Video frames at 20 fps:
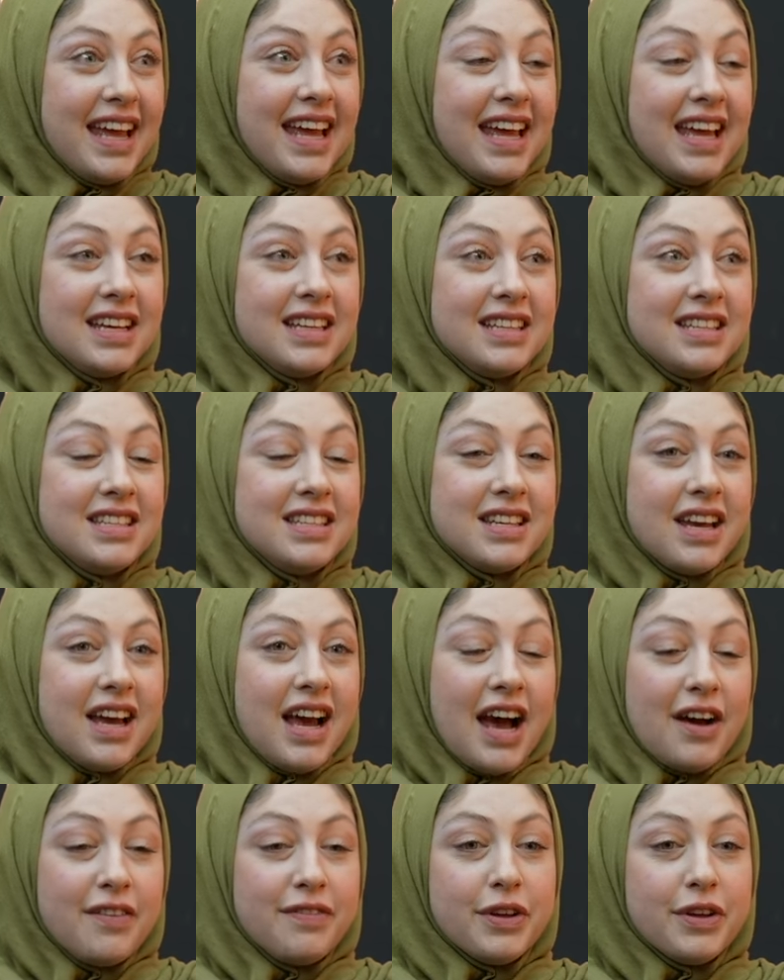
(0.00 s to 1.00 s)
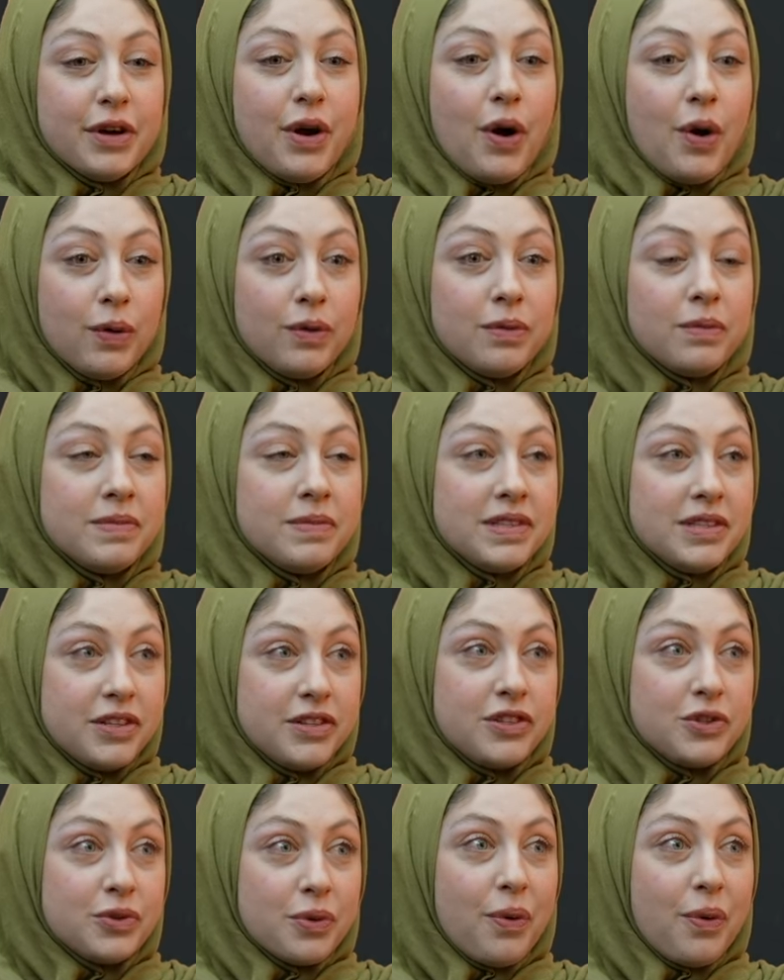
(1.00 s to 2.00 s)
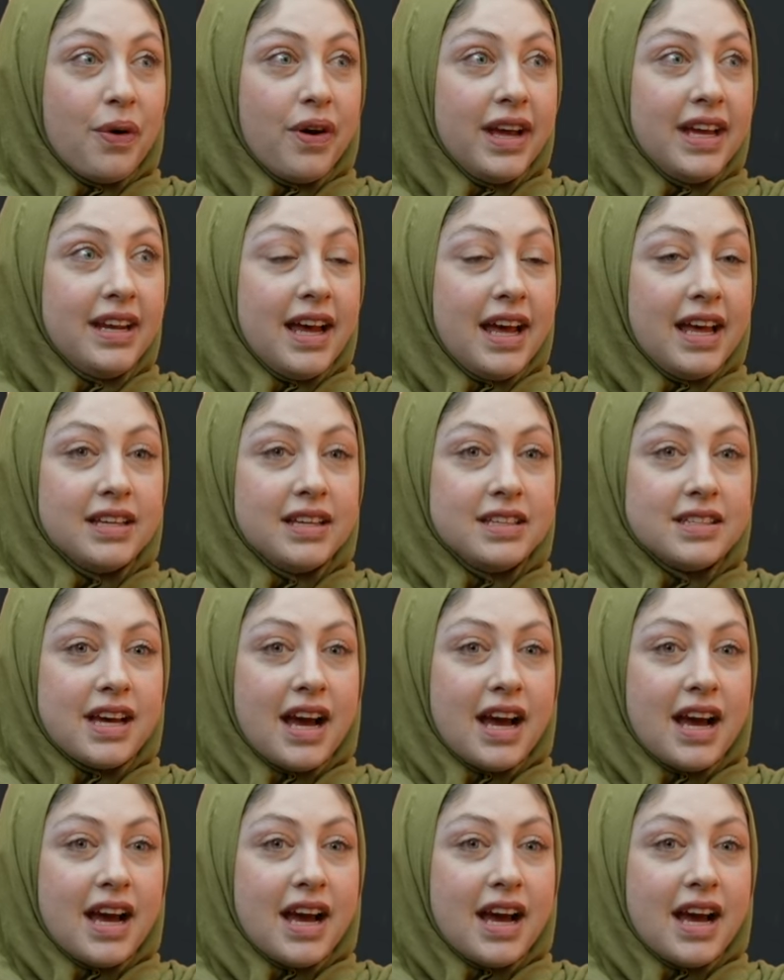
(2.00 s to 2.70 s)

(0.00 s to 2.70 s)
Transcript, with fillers: and have their homes destroyed and